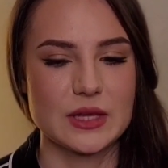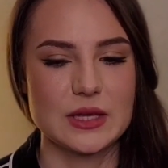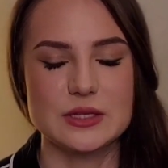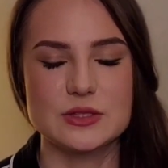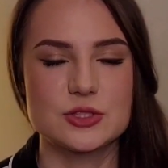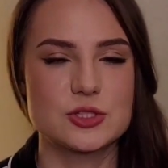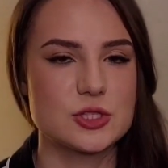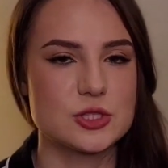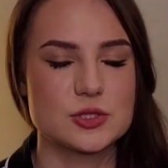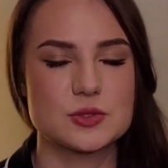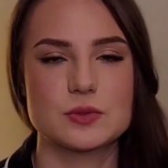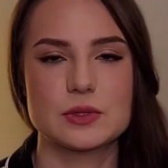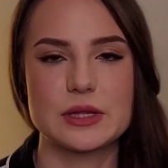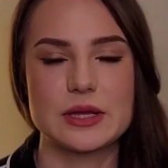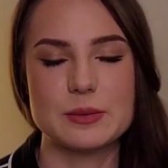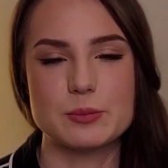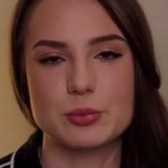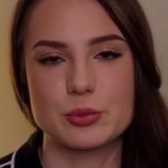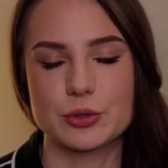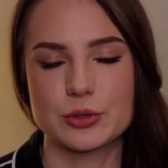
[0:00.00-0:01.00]
it's just
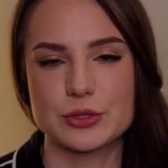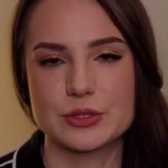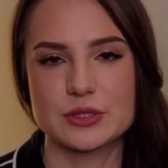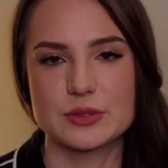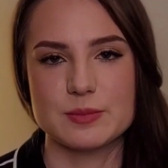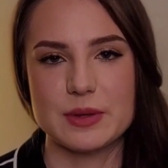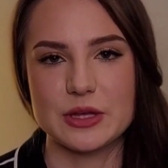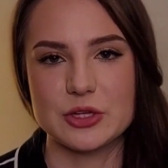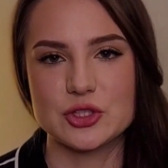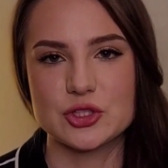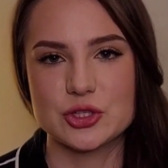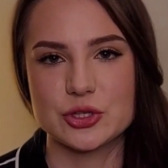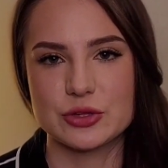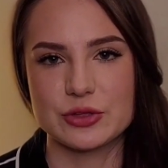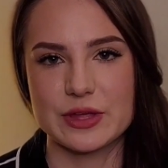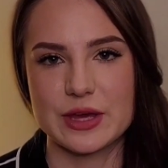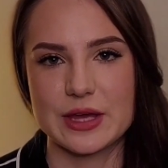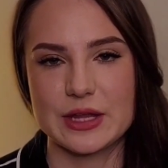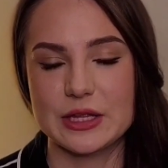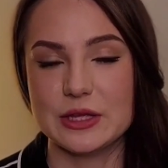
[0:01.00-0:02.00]
really important to make sure
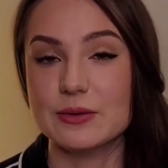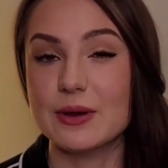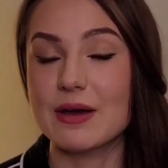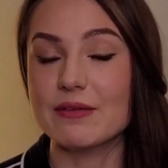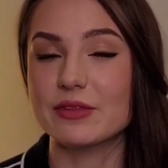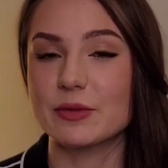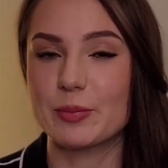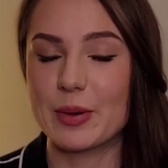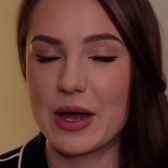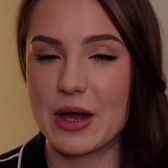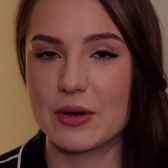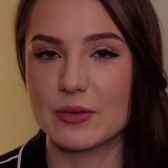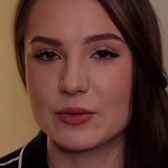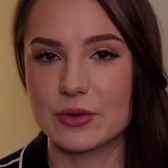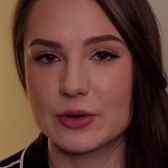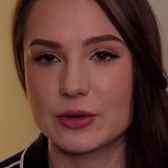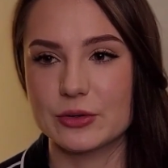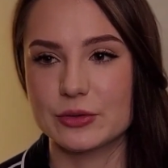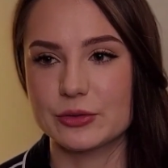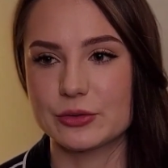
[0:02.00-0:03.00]
that you have the
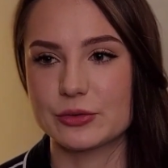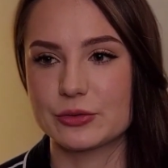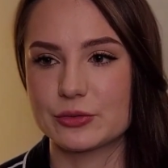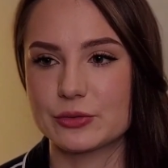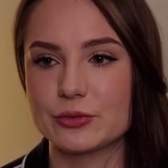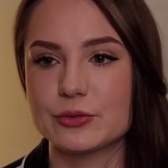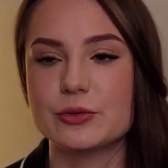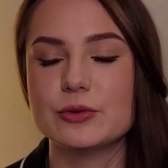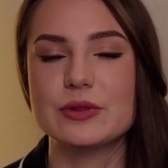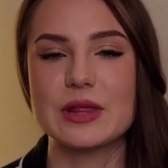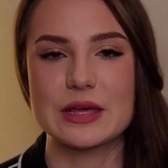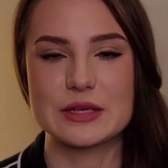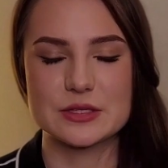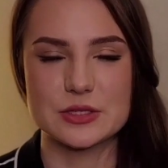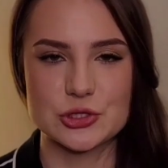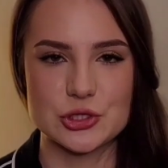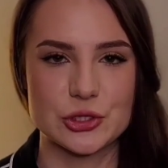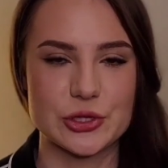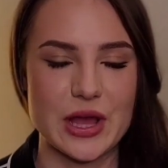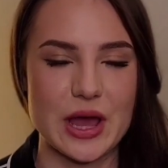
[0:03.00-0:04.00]
power through that
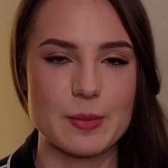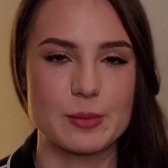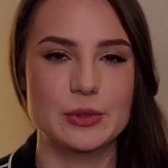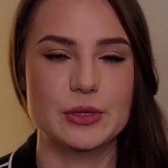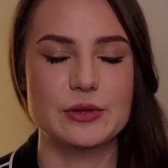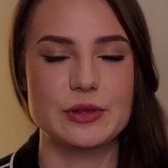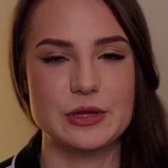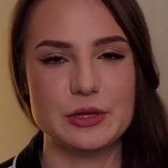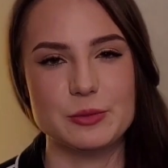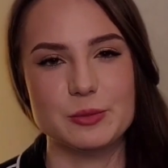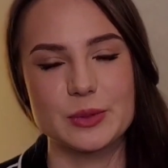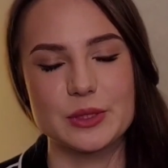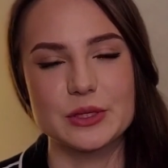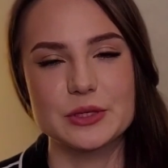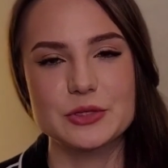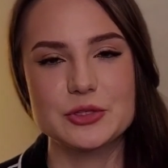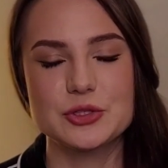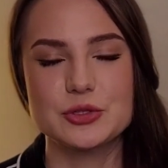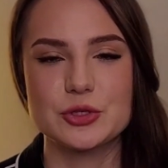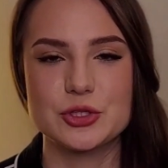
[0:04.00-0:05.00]
social capital that you
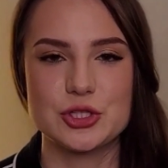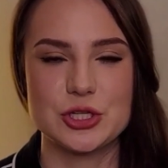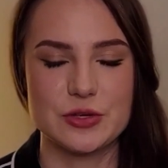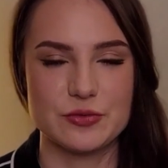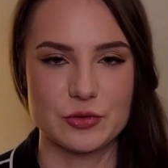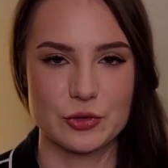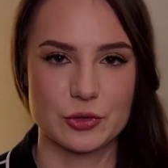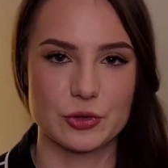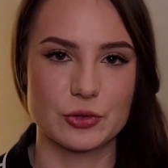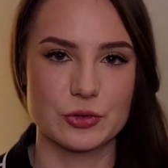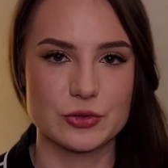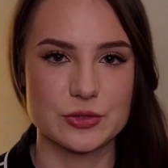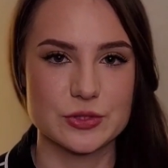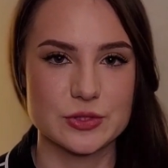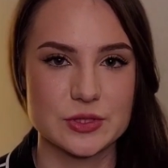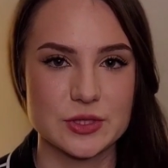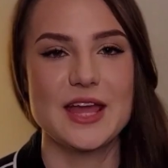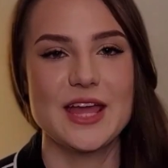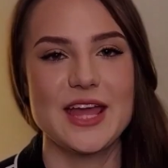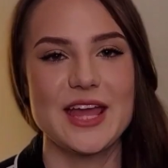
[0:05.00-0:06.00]
build to achieve your
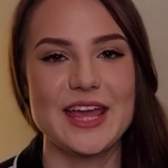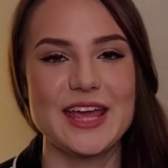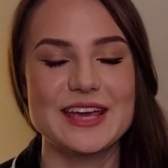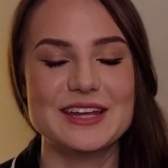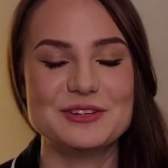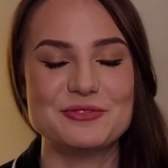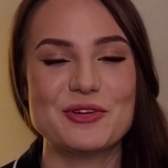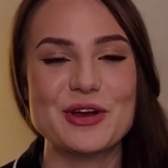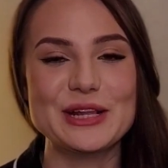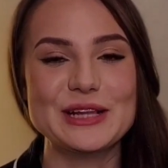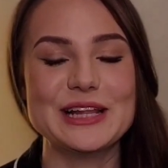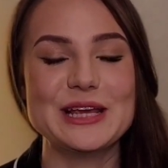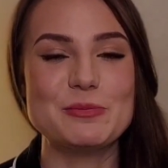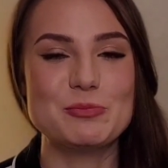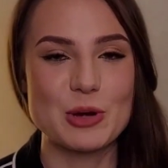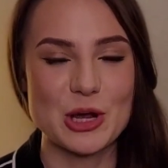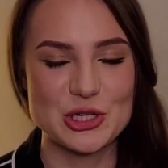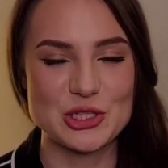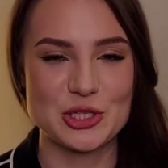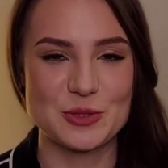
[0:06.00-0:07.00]
goals. And finally,
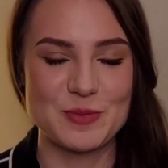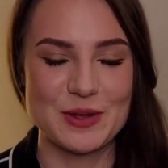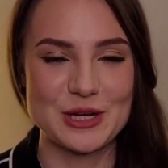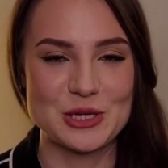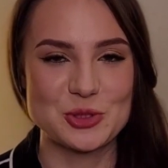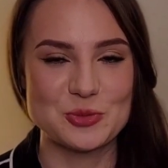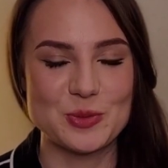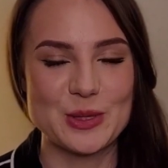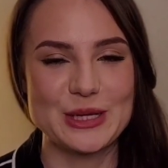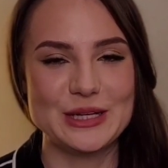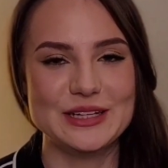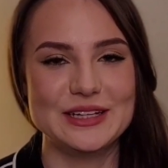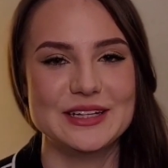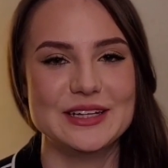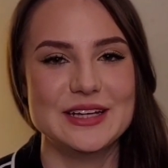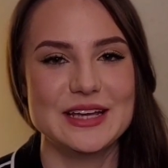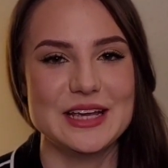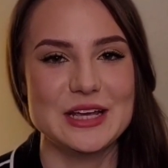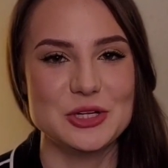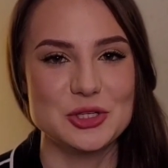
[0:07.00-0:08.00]
project management
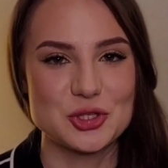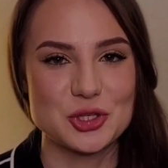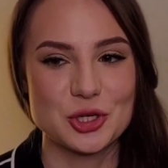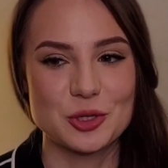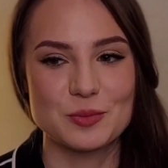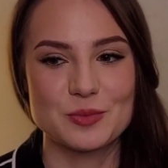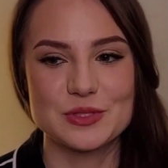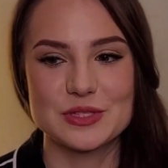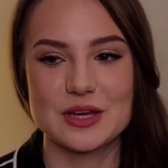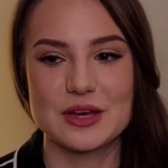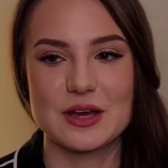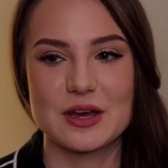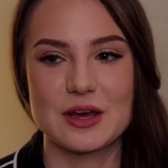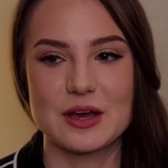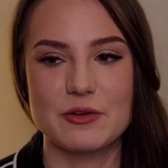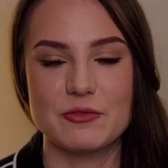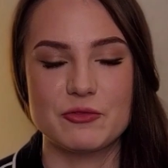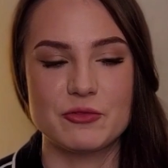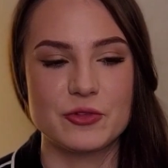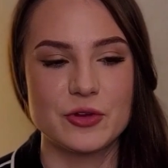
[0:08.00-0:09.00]
in terms
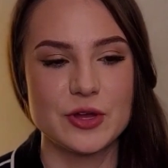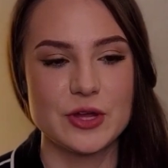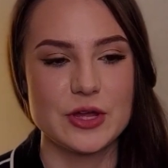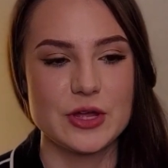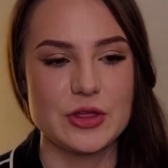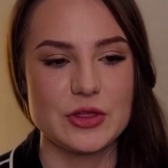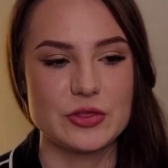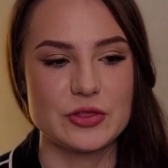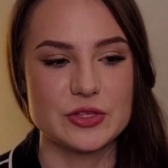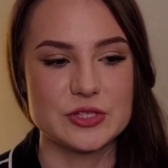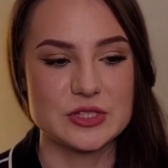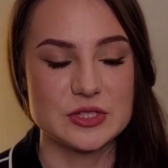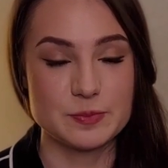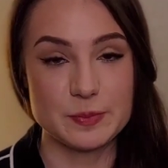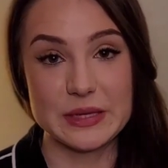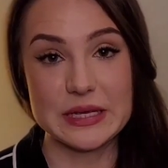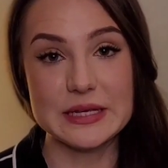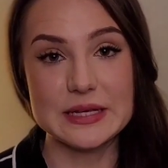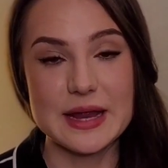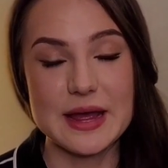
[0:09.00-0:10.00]
of the
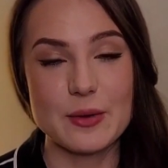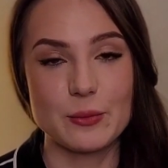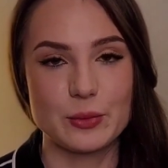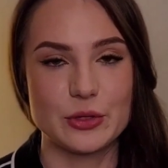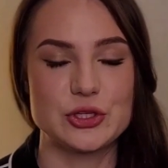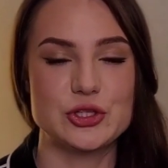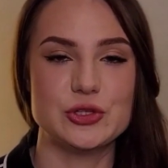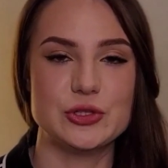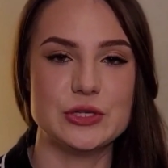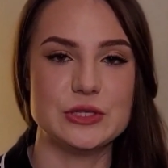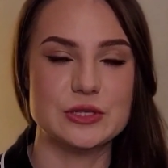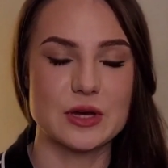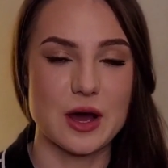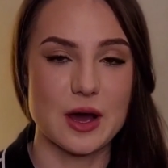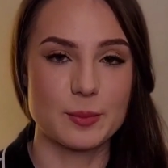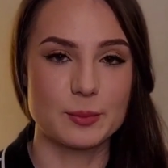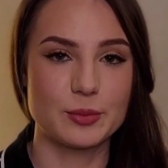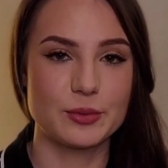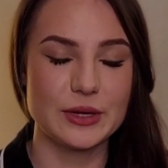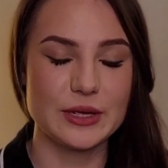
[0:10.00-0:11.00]
speed at which you need to
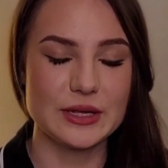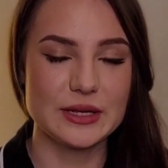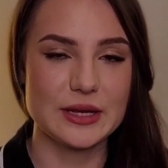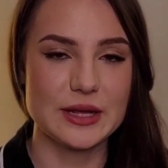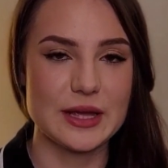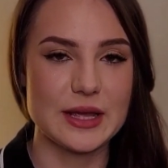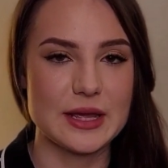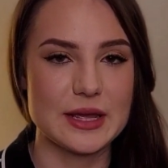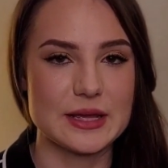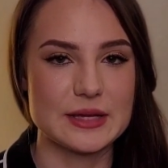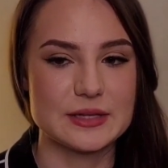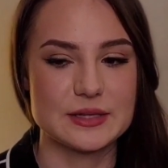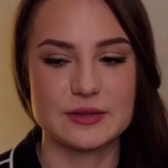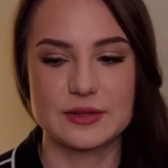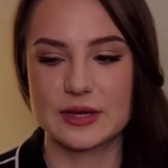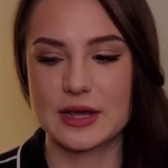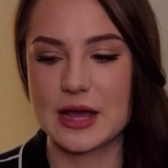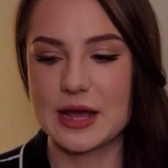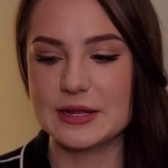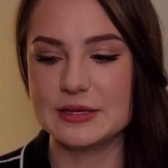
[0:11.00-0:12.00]
operate and
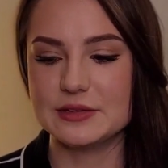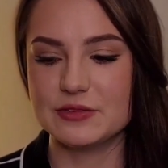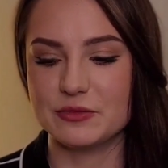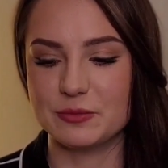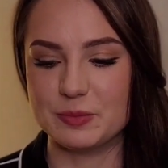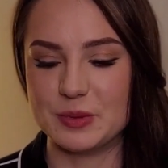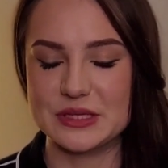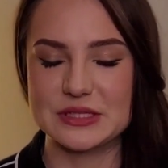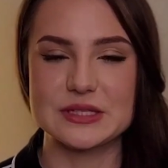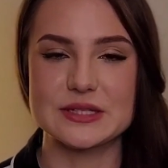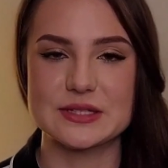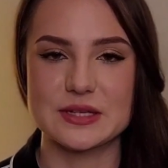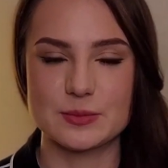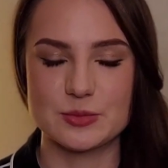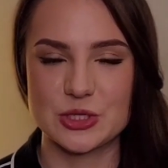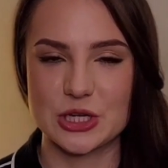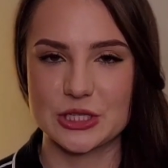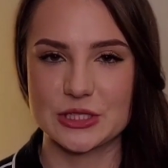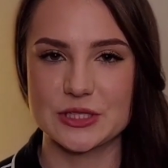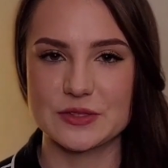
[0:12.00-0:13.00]
the kind of business
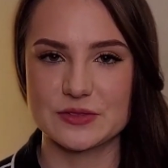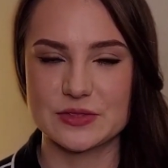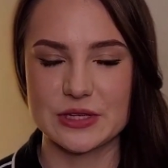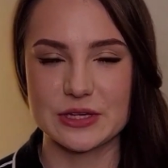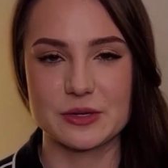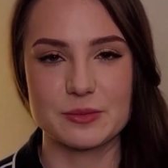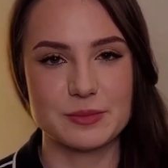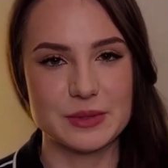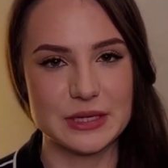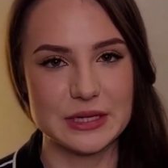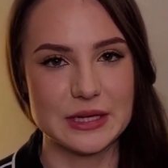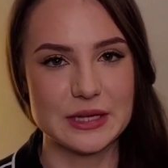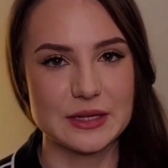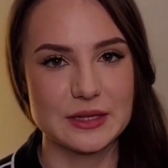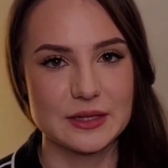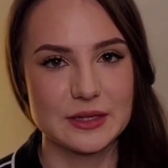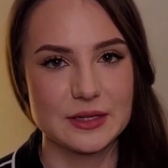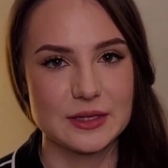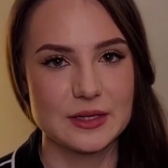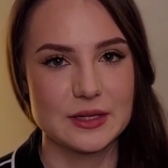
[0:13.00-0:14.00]
objectives that you're
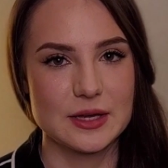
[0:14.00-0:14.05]
meeting.